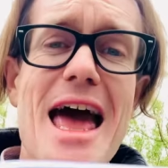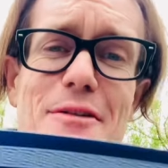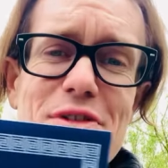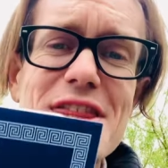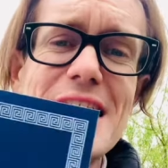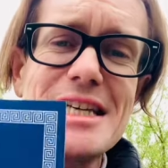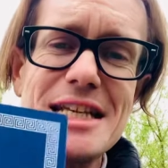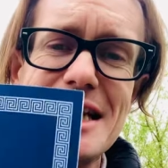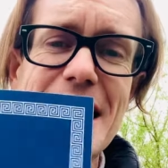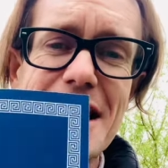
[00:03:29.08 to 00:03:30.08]
everything is
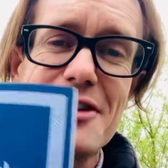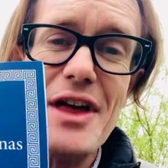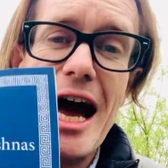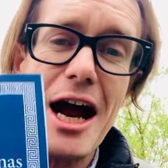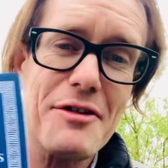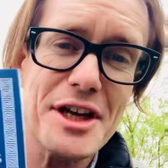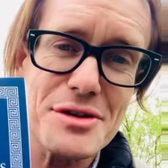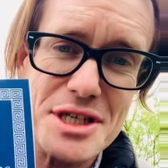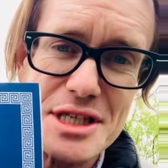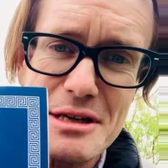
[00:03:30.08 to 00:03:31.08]
in here, the Hare
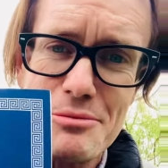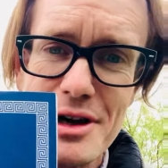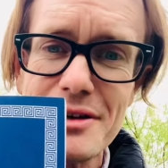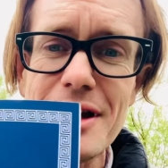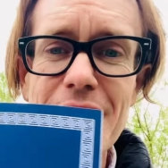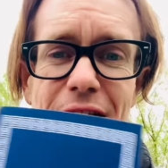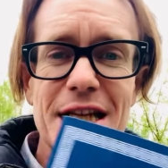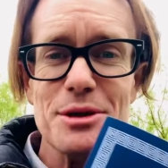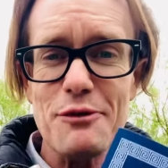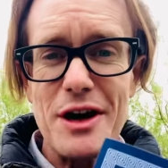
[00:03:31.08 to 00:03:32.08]
Krishnas in Britain.
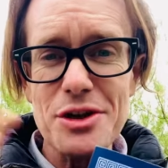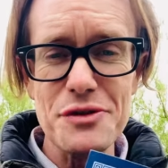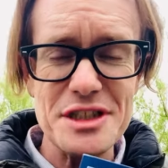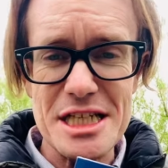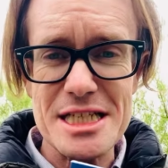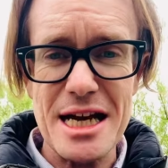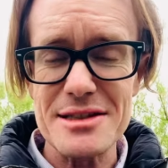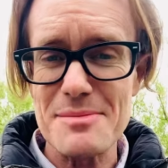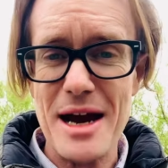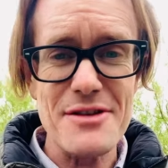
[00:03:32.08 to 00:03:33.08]
You will find all the
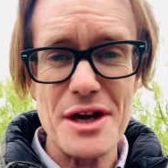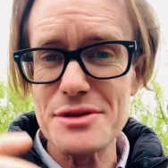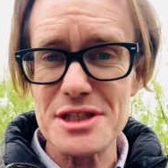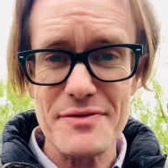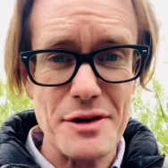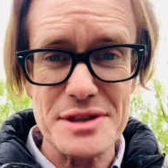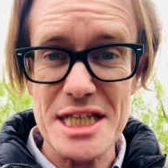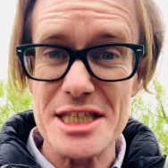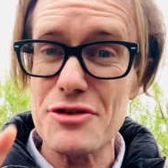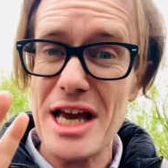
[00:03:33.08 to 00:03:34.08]
details about those
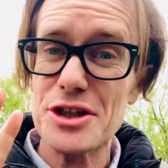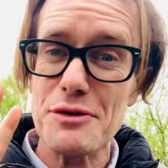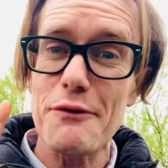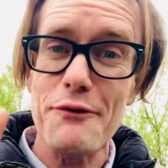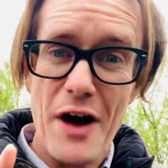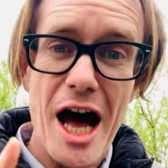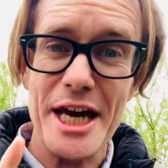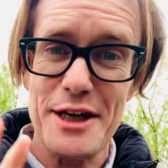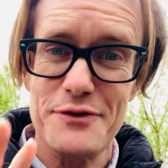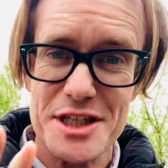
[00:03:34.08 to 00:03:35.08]
devotees, those actual
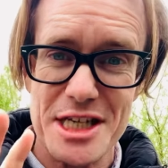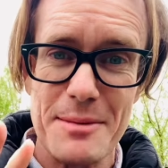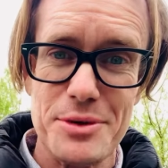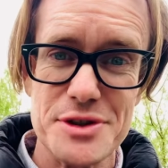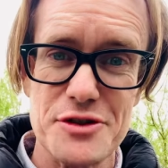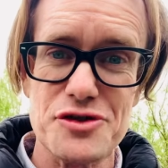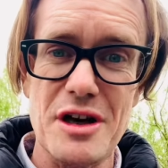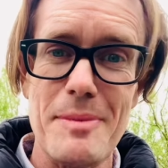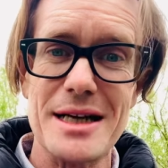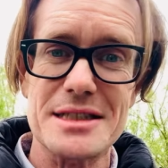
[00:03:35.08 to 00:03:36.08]
five disciples of
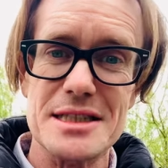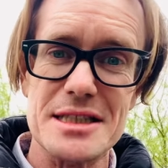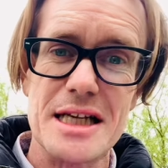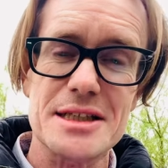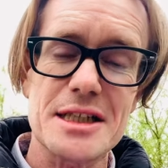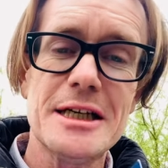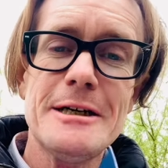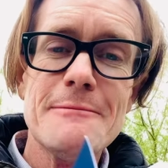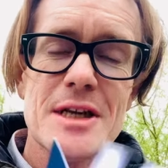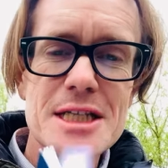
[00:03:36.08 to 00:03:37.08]
Srila Bhaktisiddhanta
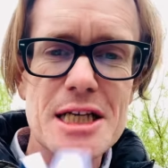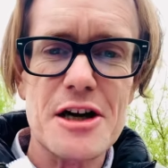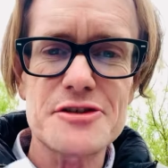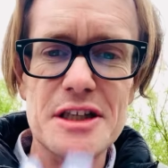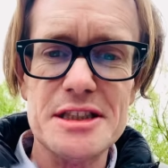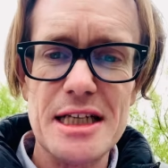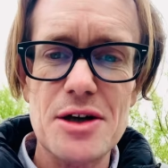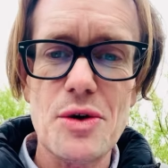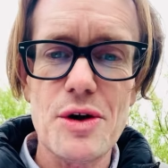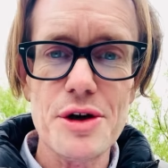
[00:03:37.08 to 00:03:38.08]
Sarasvati
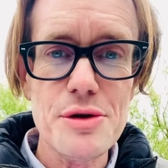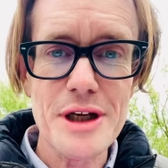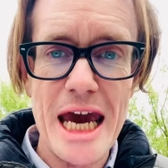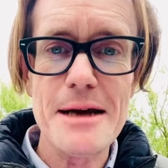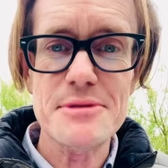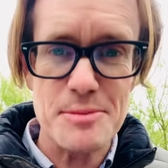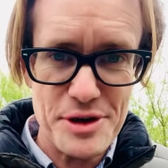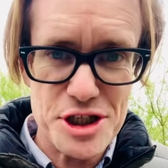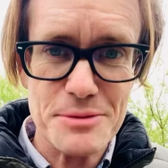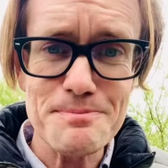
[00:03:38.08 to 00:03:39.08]
Thakur who came to
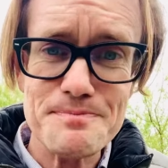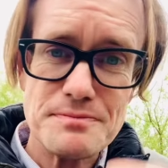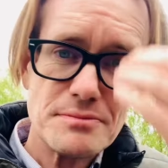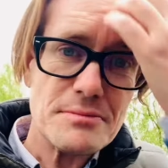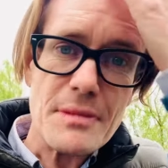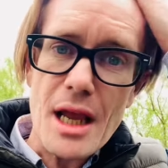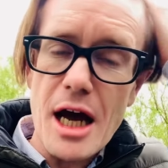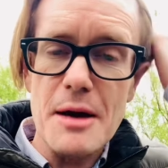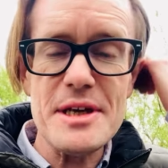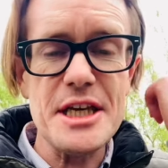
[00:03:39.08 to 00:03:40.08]
Britain
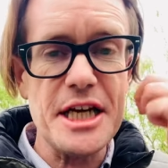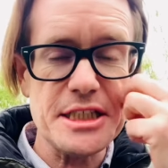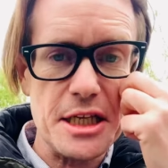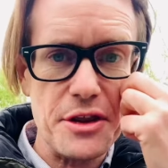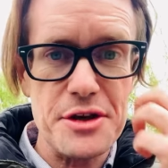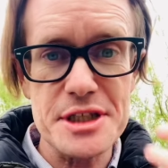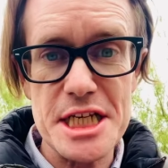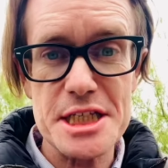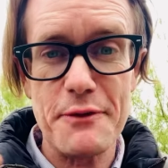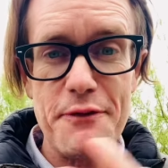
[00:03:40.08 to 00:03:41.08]
in the
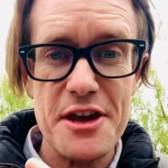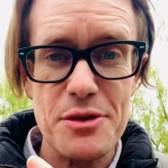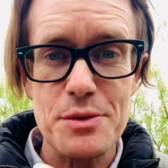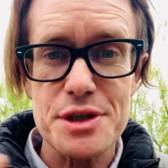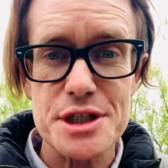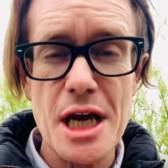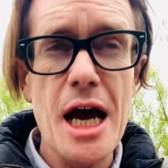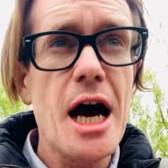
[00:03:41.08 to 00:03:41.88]
1930s. The fifth was